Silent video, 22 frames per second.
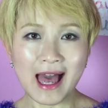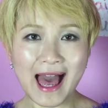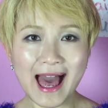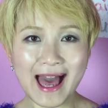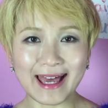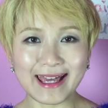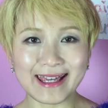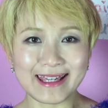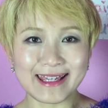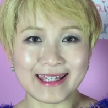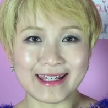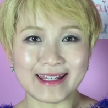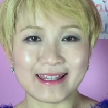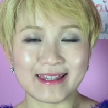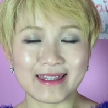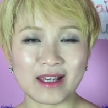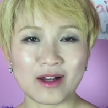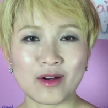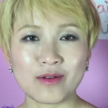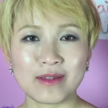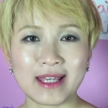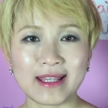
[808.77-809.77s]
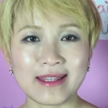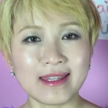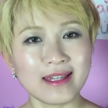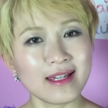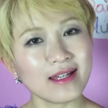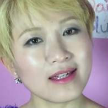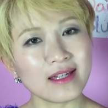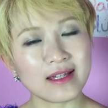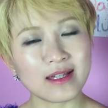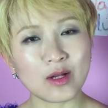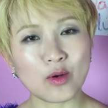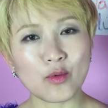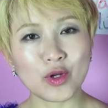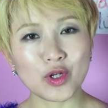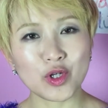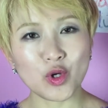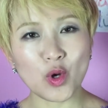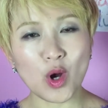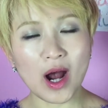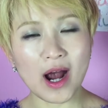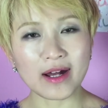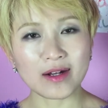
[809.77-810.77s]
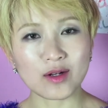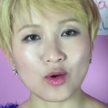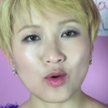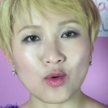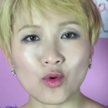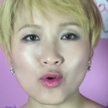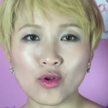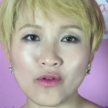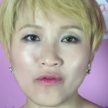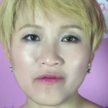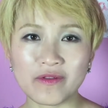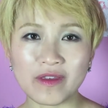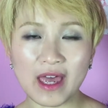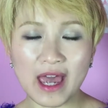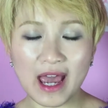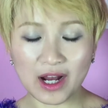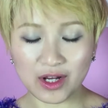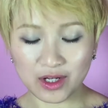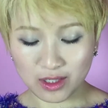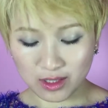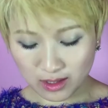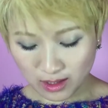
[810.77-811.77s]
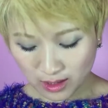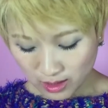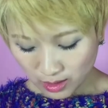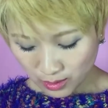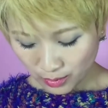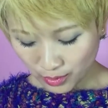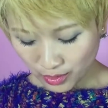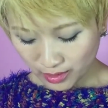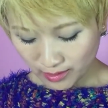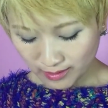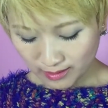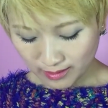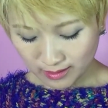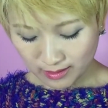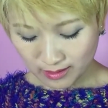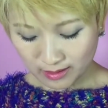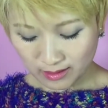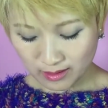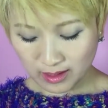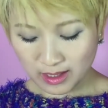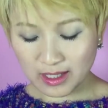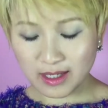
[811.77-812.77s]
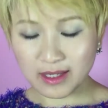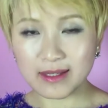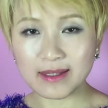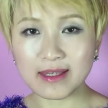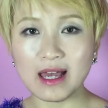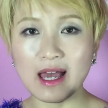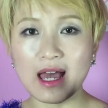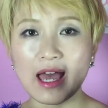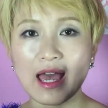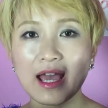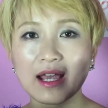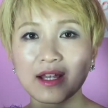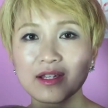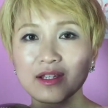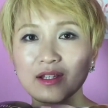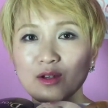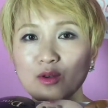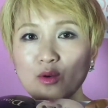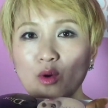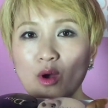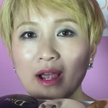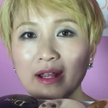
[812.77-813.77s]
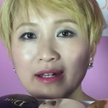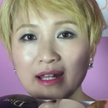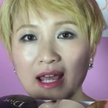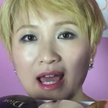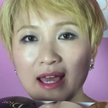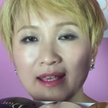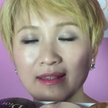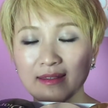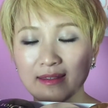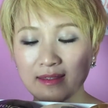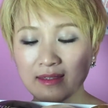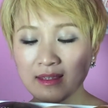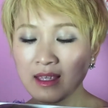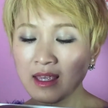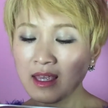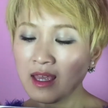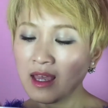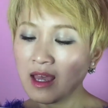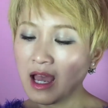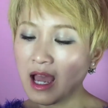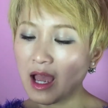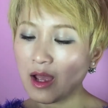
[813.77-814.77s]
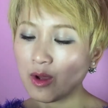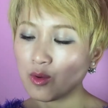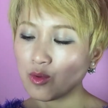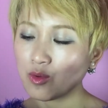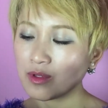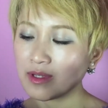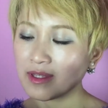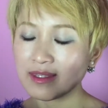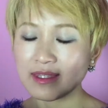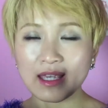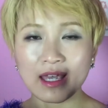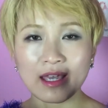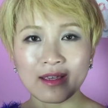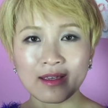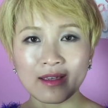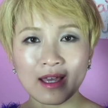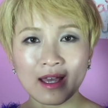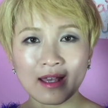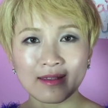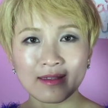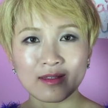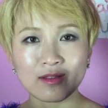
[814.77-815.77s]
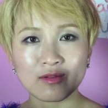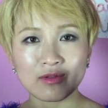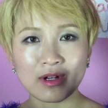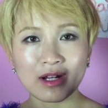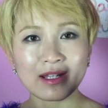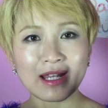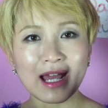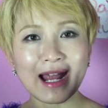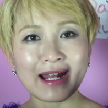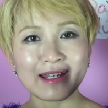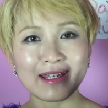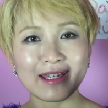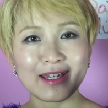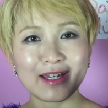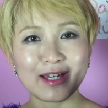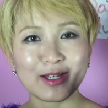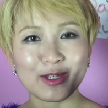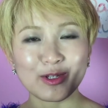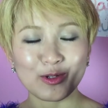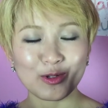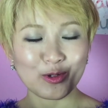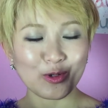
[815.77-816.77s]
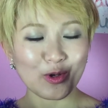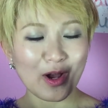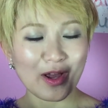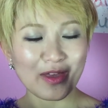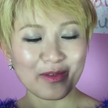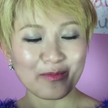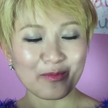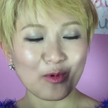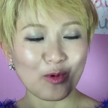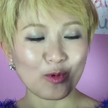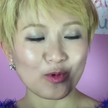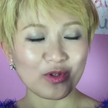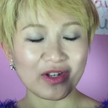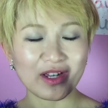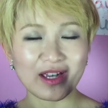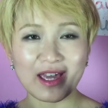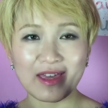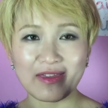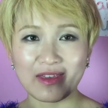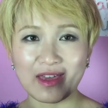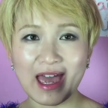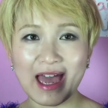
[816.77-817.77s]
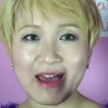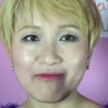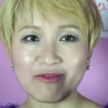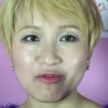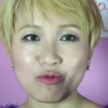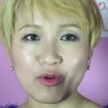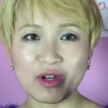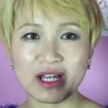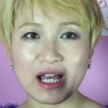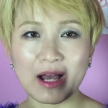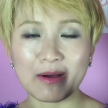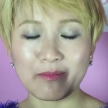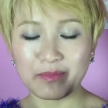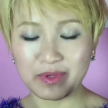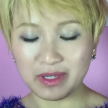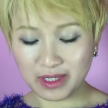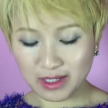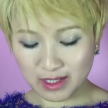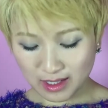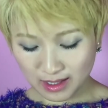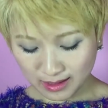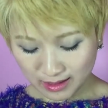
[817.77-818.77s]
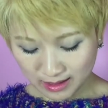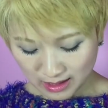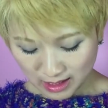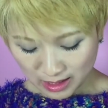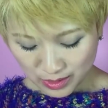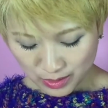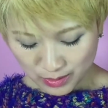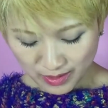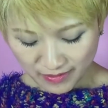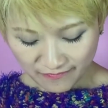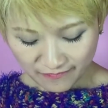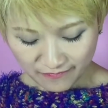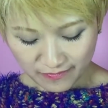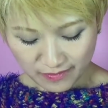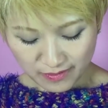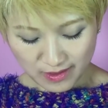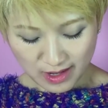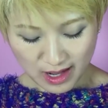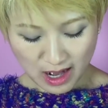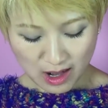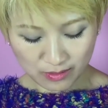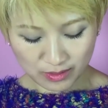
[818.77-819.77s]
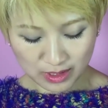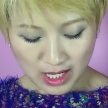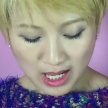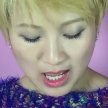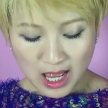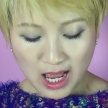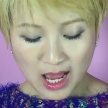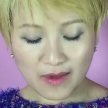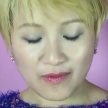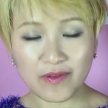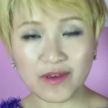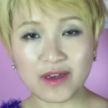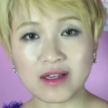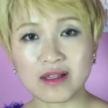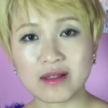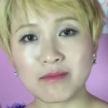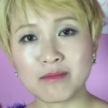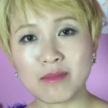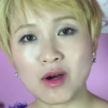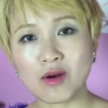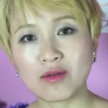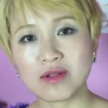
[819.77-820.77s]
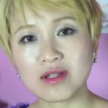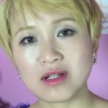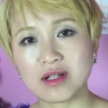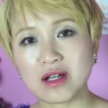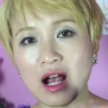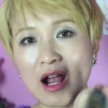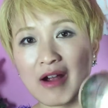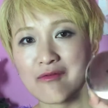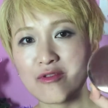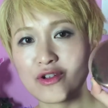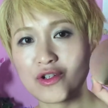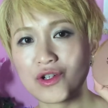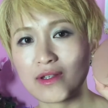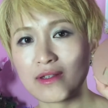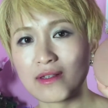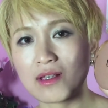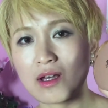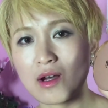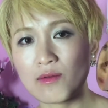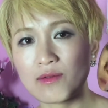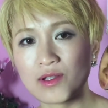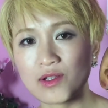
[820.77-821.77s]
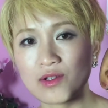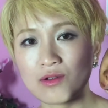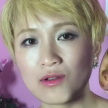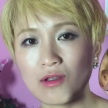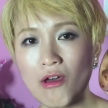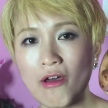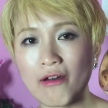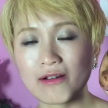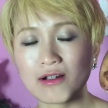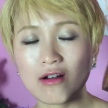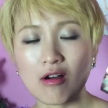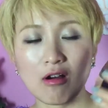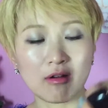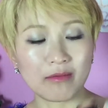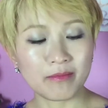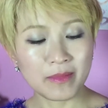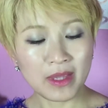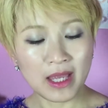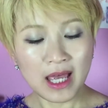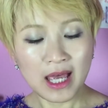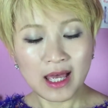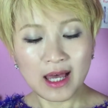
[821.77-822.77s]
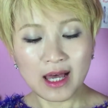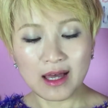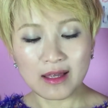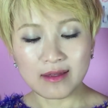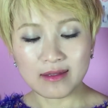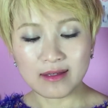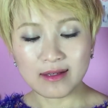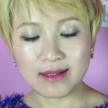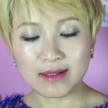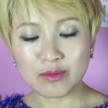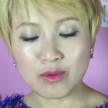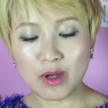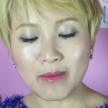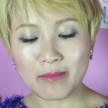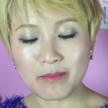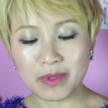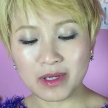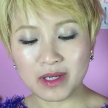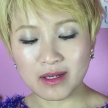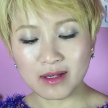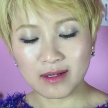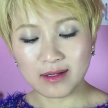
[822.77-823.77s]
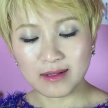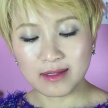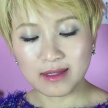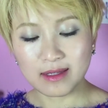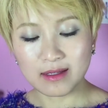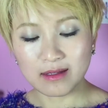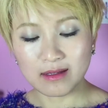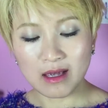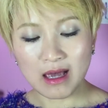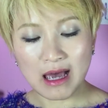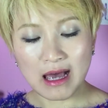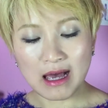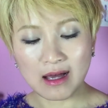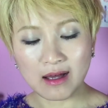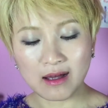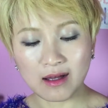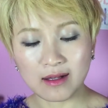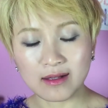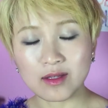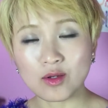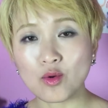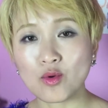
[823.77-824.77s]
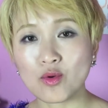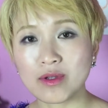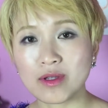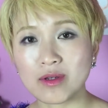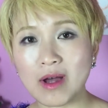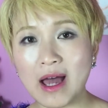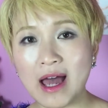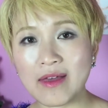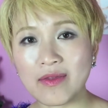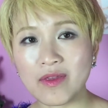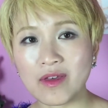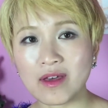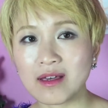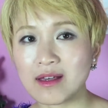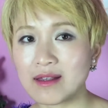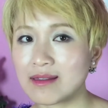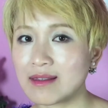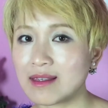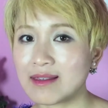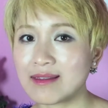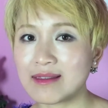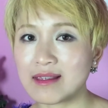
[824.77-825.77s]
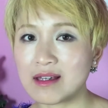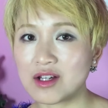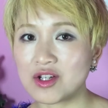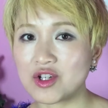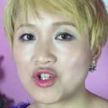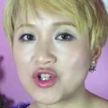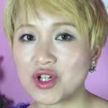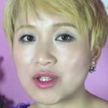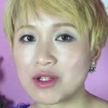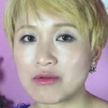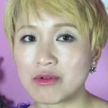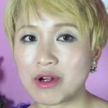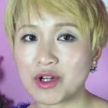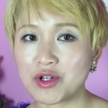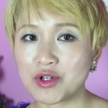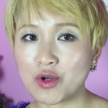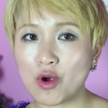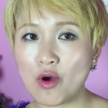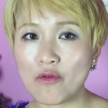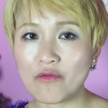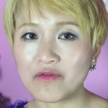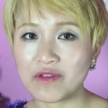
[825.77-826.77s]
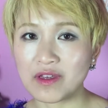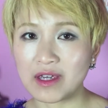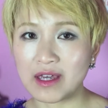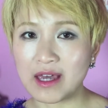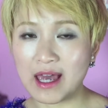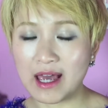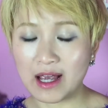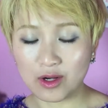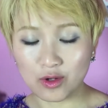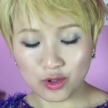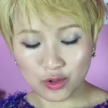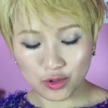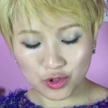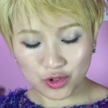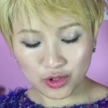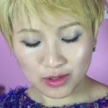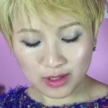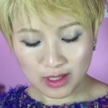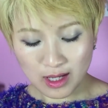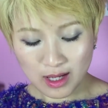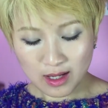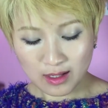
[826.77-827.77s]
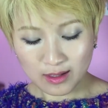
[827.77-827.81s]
Hi, so that's it. So we tried all of the actually the cushions. These are actually quite nice. I would say it's a great idea to try them all together, have a week compare, because then you can figure out. I think the most coverage just goes to Lancome. And this one, because it's also, I think it's the third generation of the cushion.